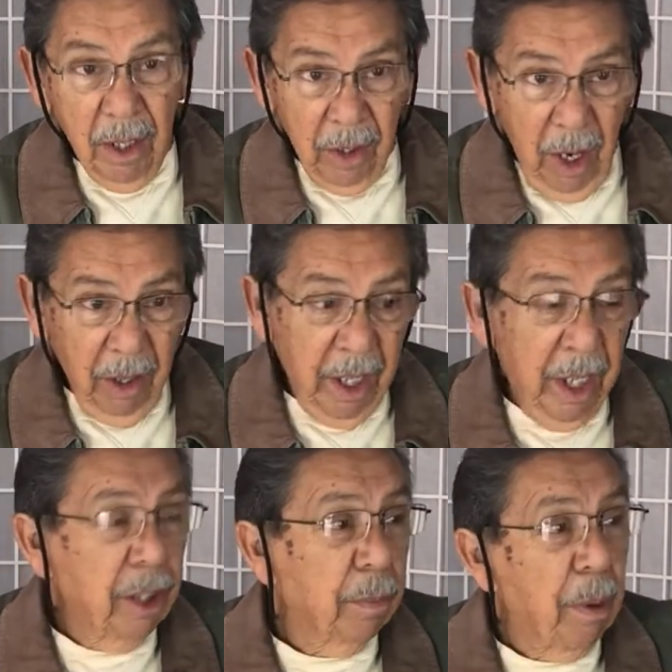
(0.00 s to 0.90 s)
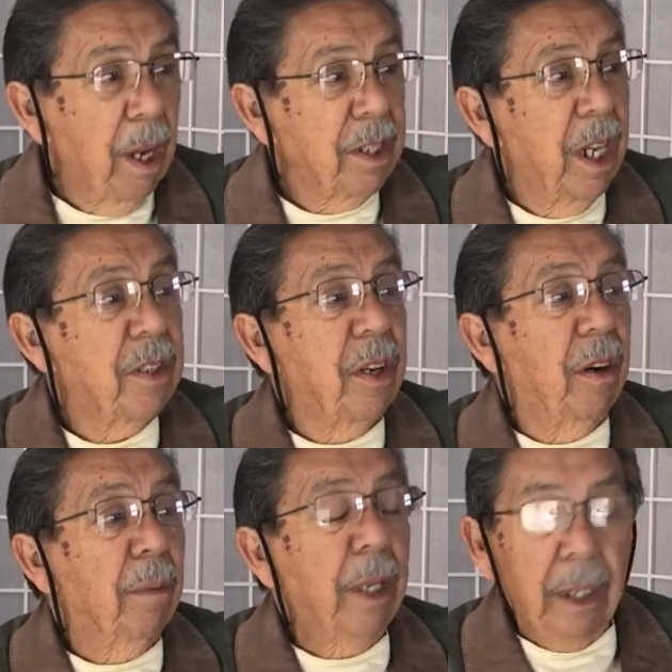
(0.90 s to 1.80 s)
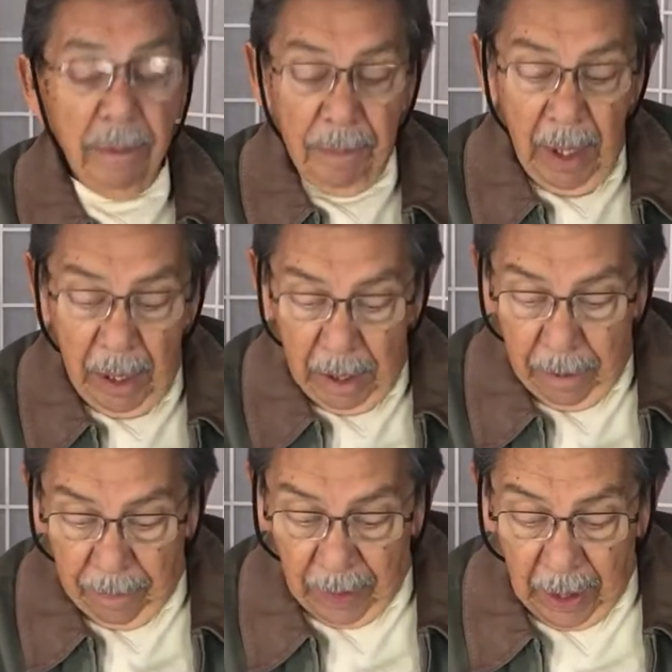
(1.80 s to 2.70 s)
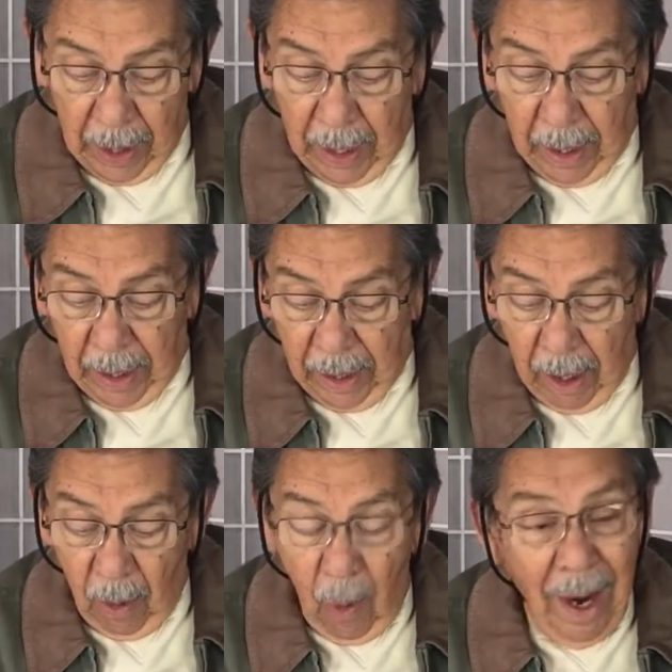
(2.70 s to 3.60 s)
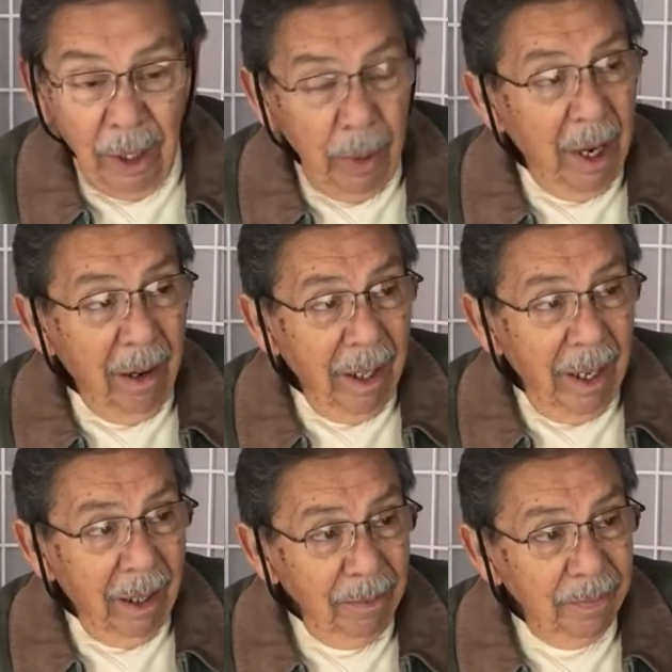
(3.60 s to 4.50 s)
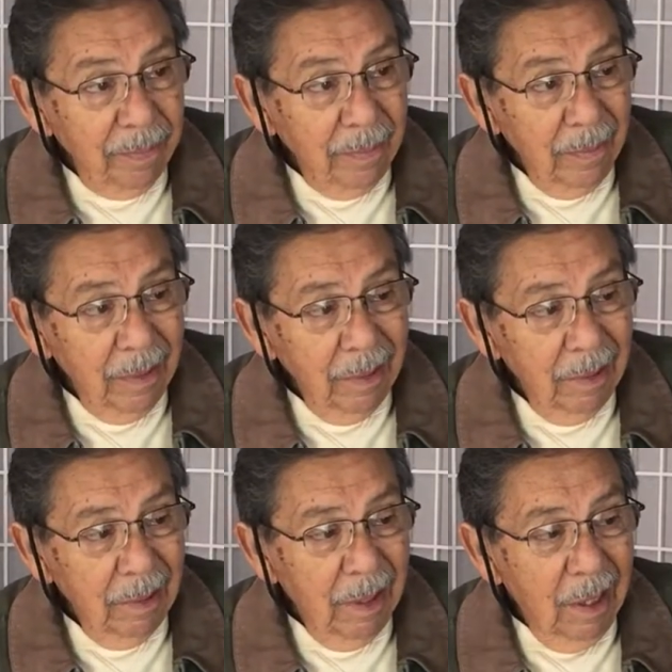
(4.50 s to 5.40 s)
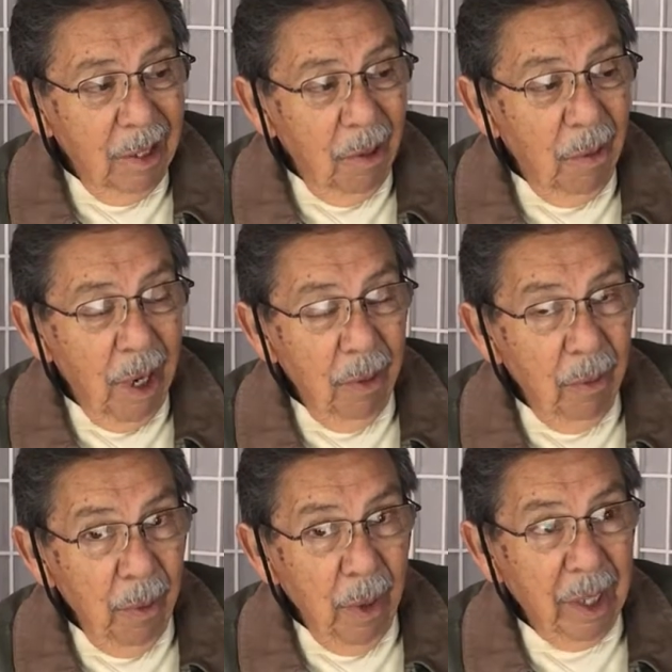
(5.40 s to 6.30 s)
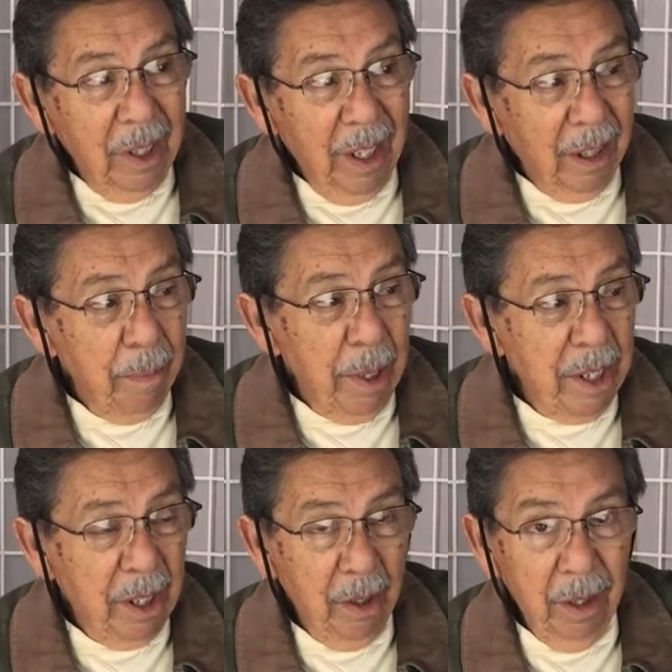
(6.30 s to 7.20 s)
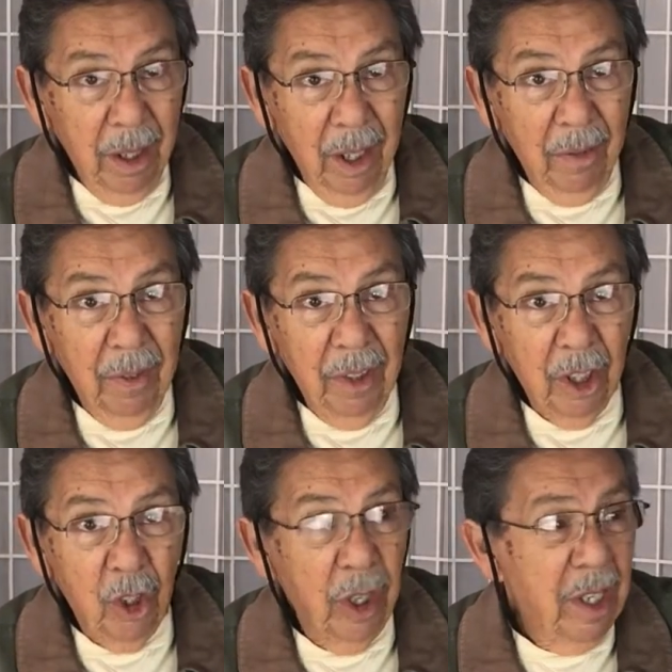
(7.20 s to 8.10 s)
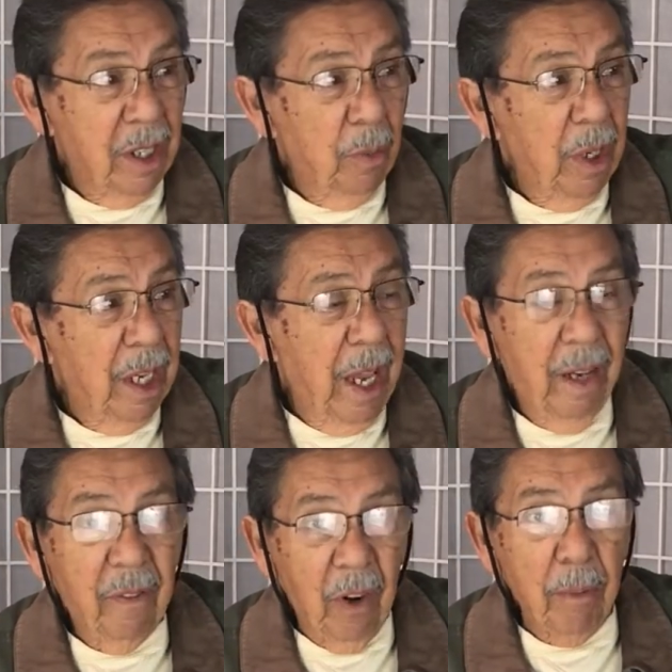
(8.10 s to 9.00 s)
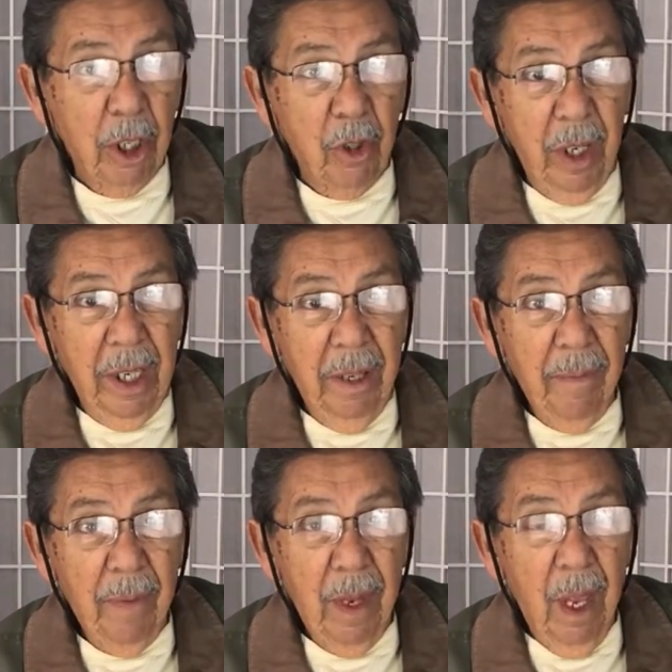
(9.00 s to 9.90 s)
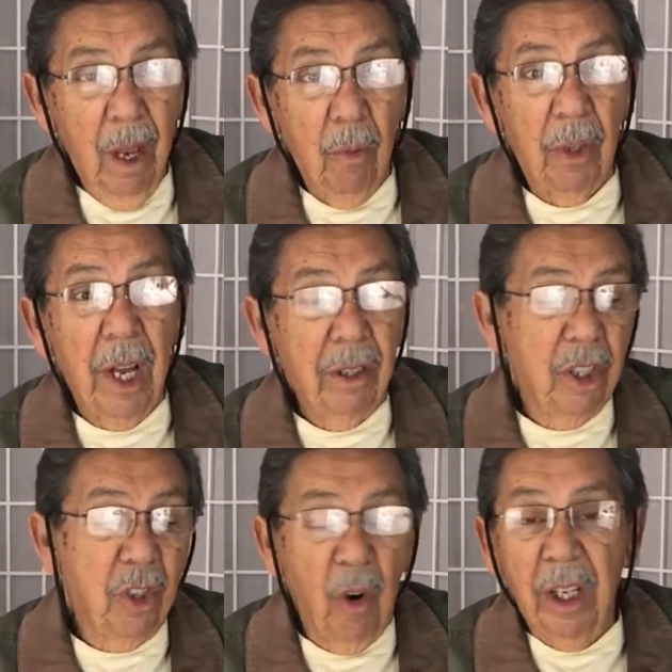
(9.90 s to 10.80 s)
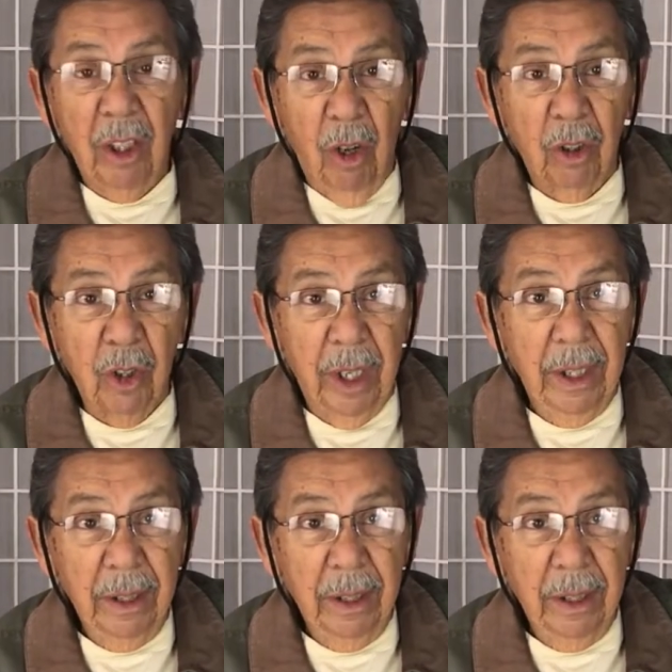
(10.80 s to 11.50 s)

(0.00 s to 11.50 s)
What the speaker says: So I'll get into the process here in a minute. Now, why do we air layer? Well, we want to get the best of the trees that we can from a tree without destroying the whole tree.